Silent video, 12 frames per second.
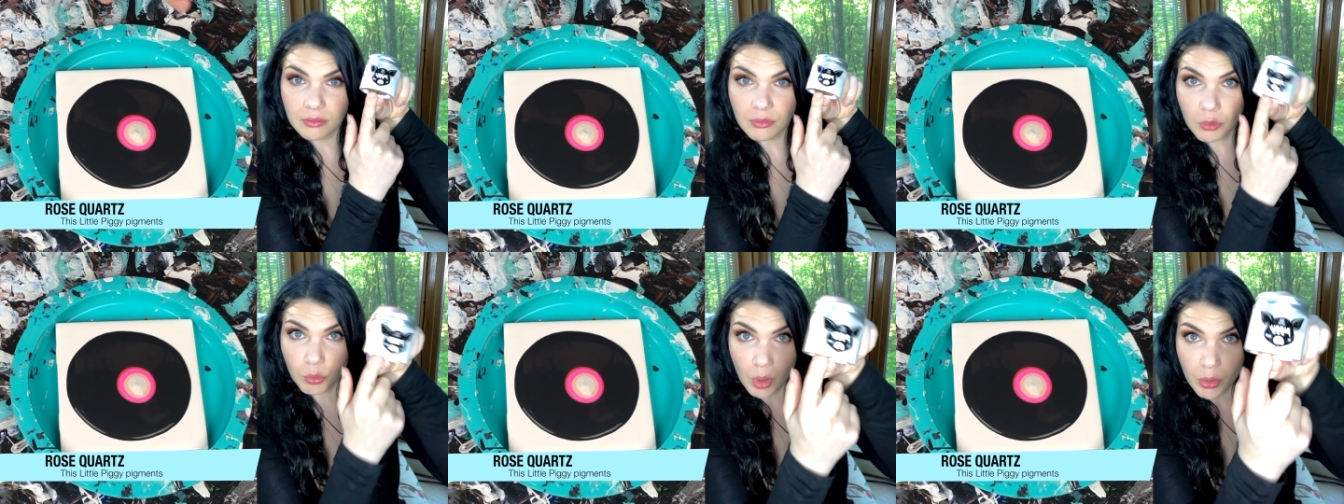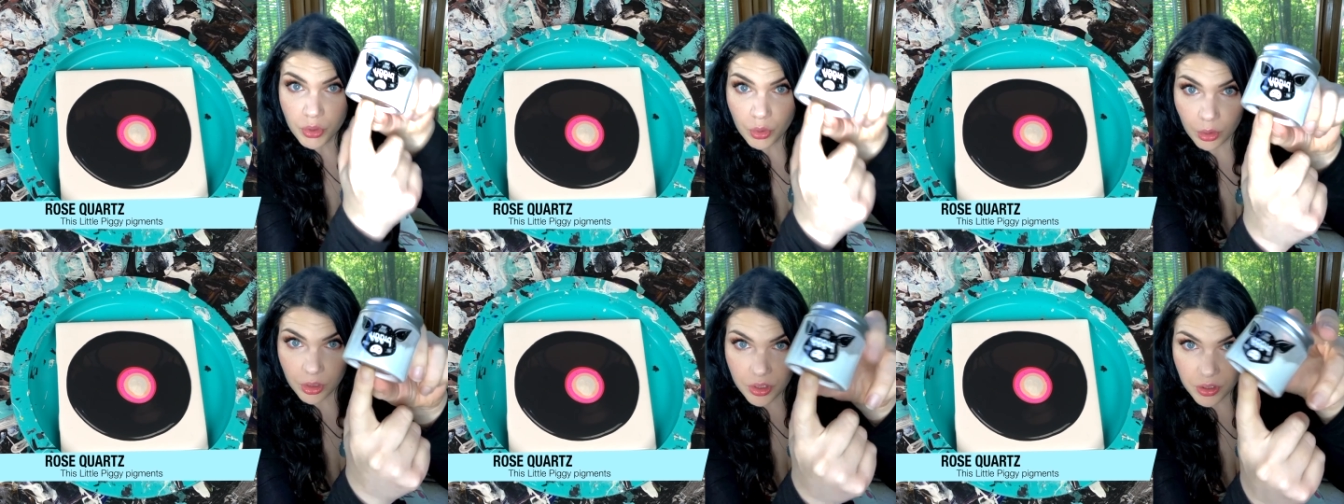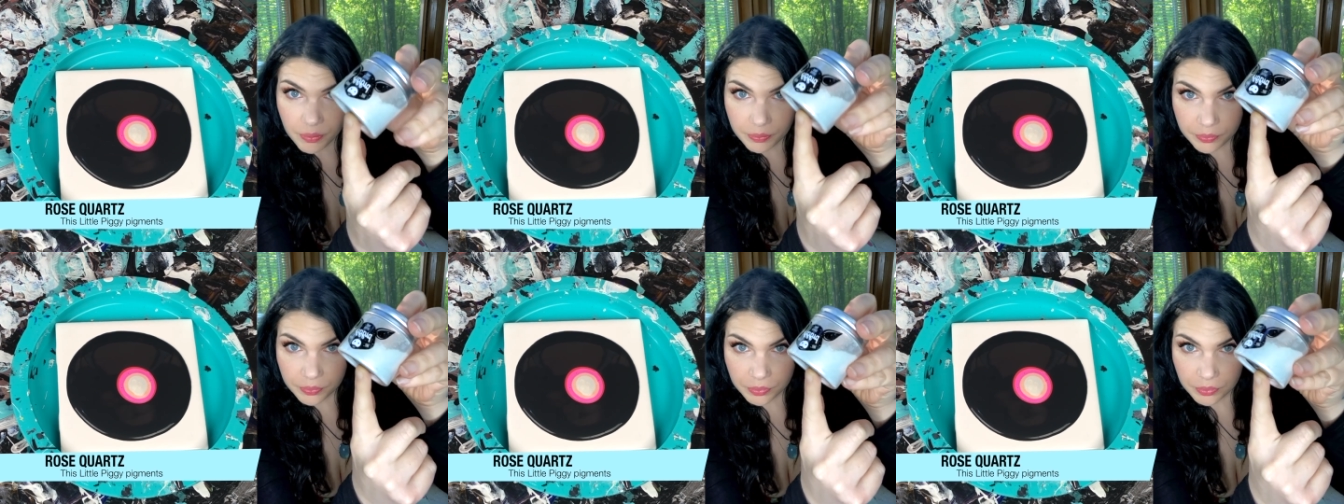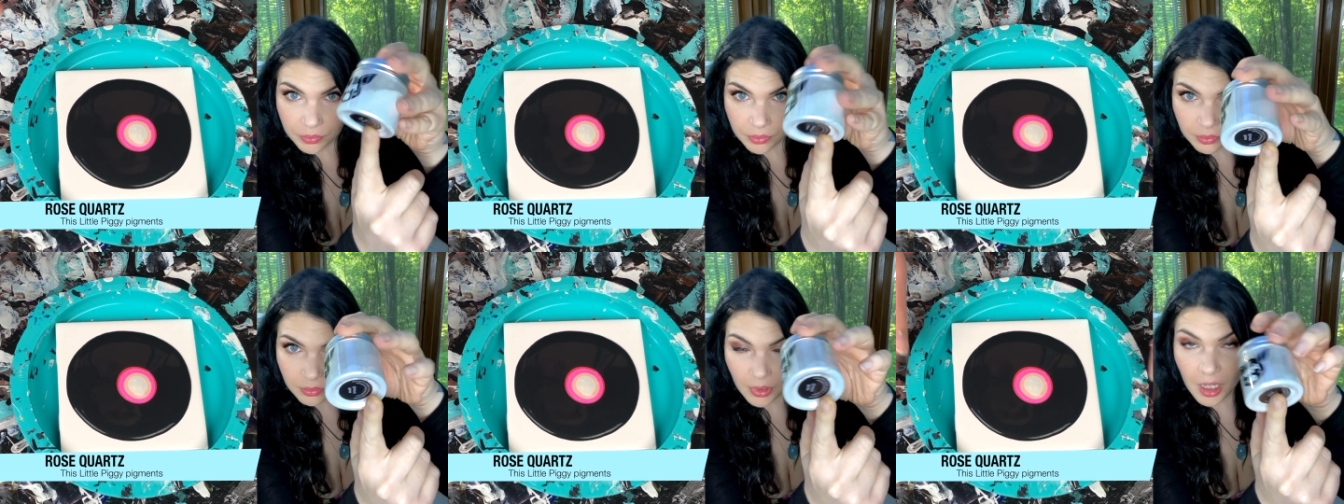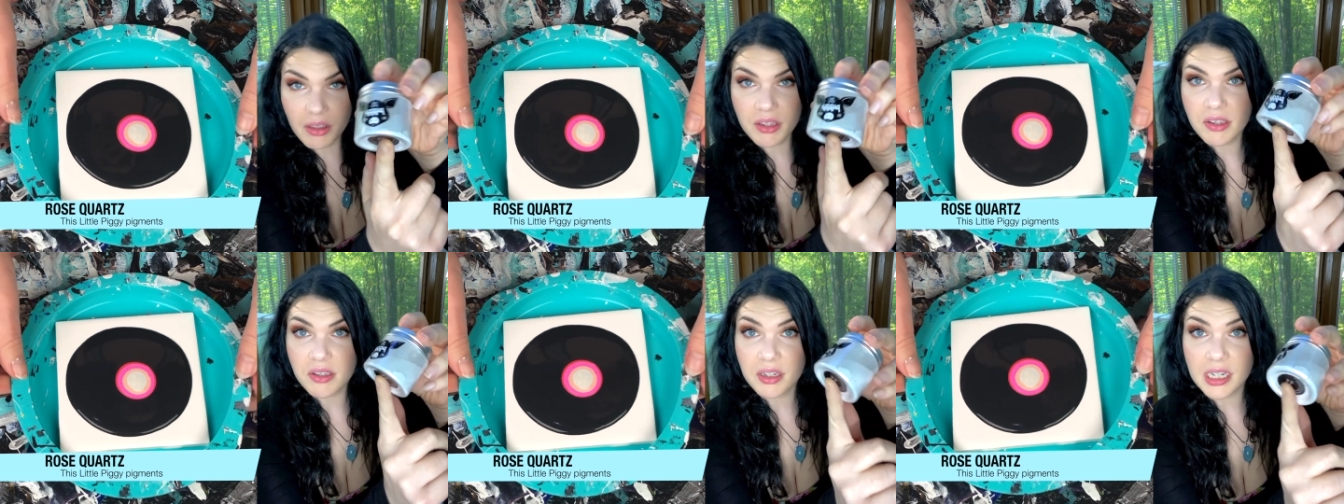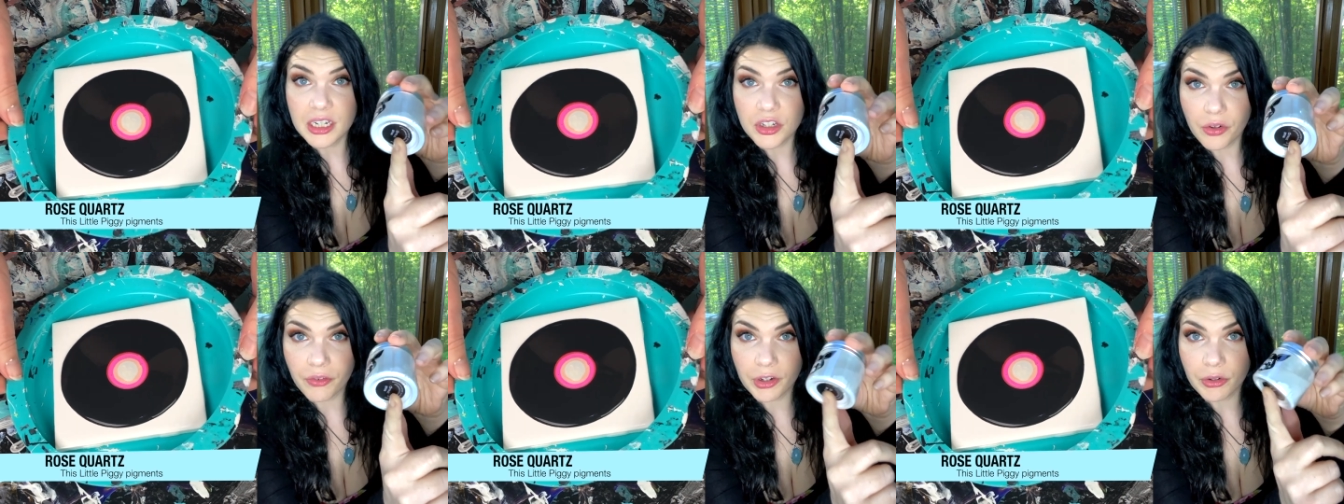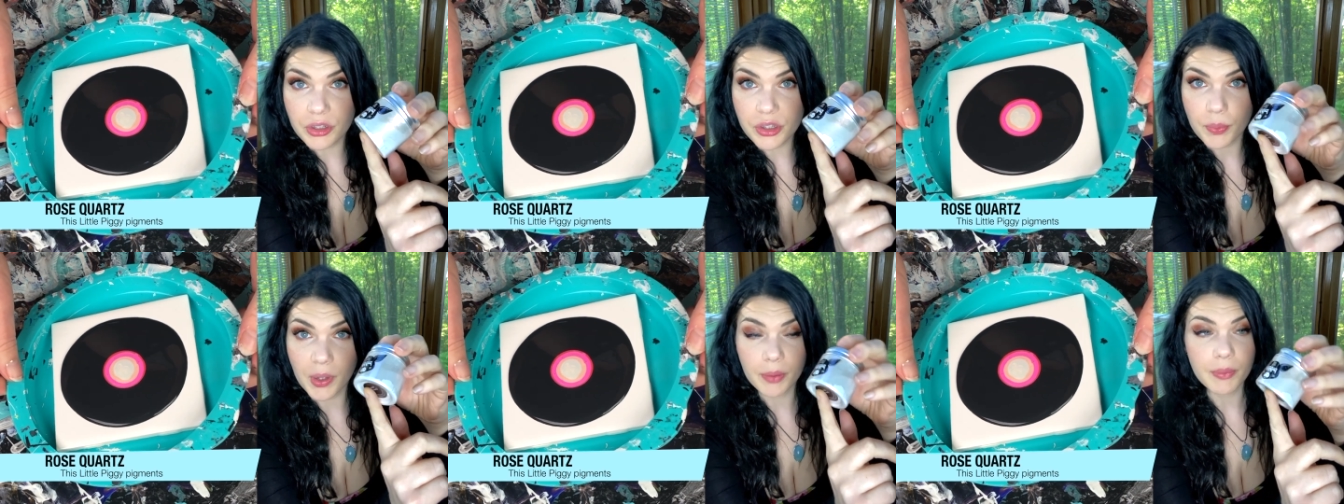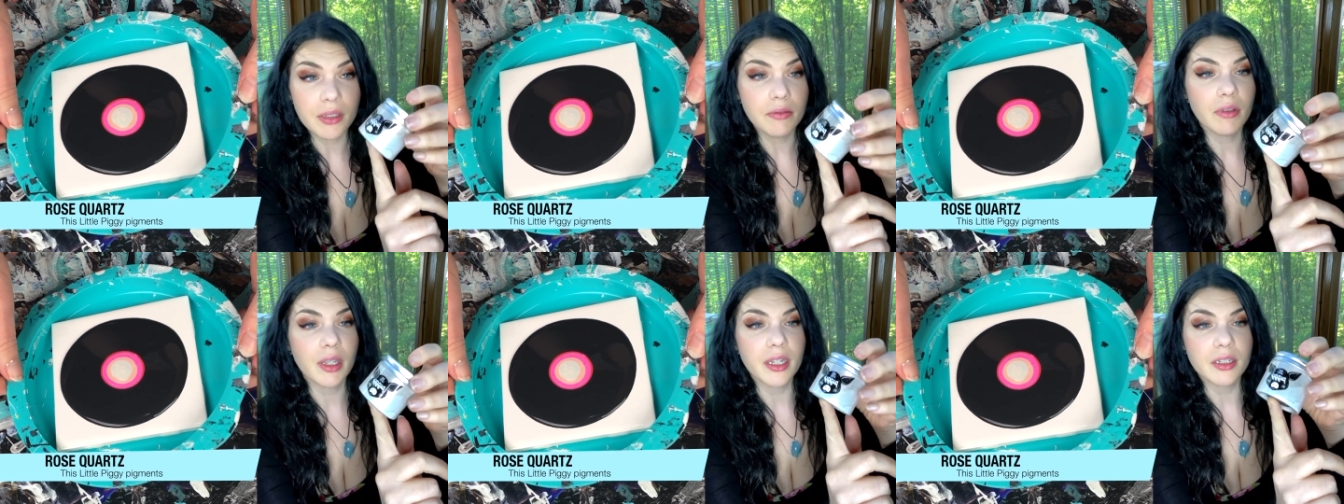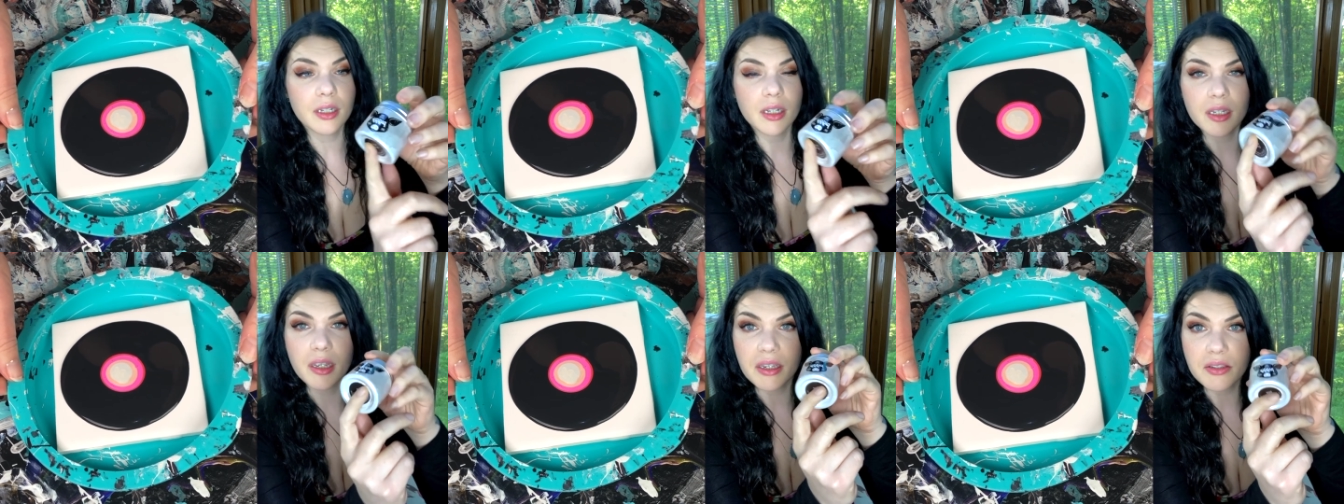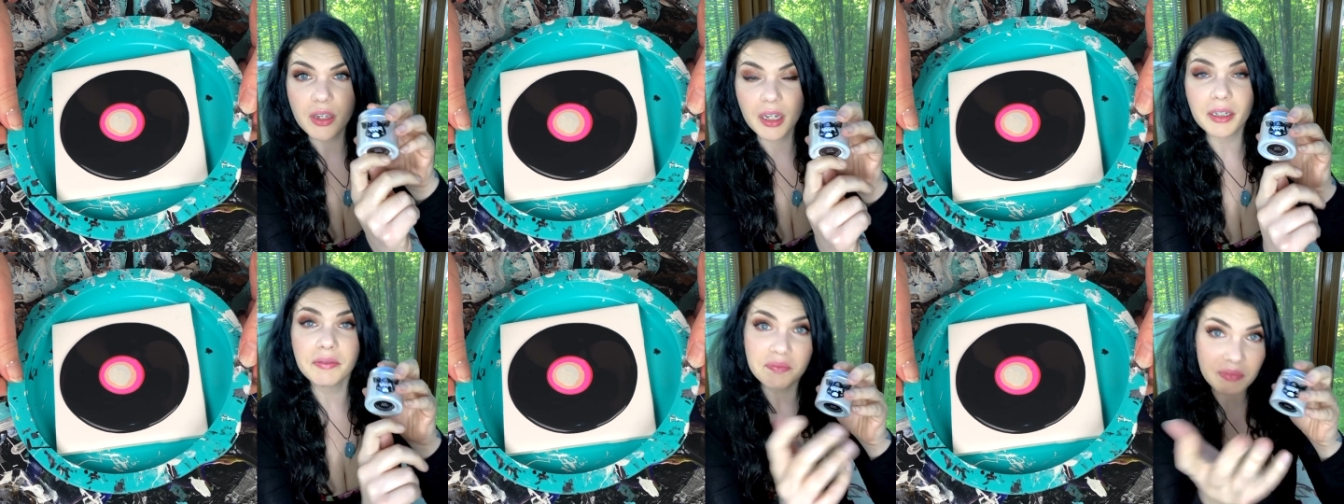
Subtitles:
Rose Quartz. And this is an interference pigment that has got,